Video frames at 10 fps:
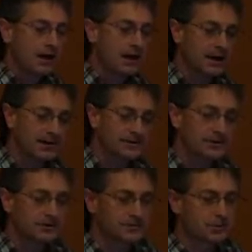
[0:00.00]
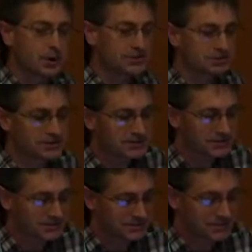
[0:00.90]
Uh, the, the question
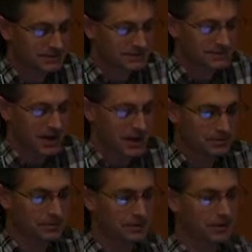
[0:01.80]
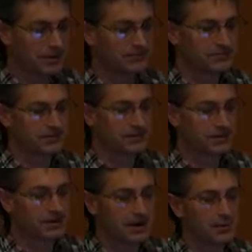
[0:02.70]
is, is about if
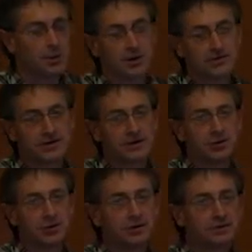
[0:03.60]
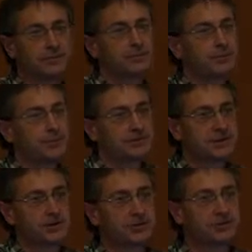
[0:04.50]
I'm aware of any work been
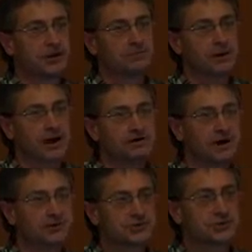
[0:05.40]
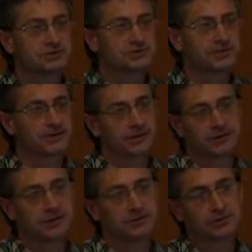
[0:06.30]
done with uh, biologicals for
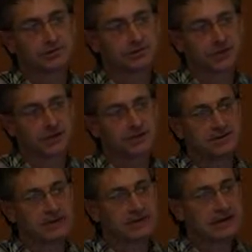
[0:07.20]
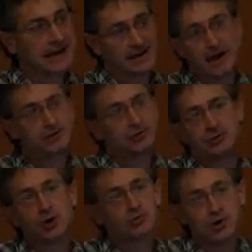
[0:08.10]
control of sclerotinia, and I
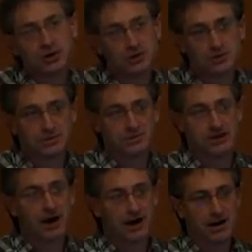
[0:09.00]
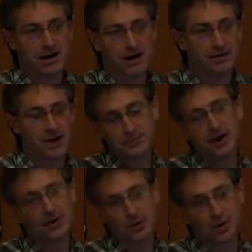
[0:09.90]
don't know. I, am
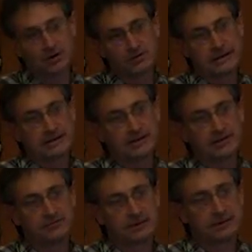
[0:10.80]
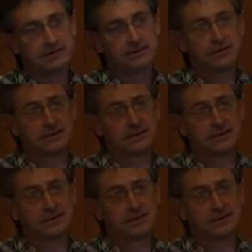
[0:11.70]
not aware of, it, of any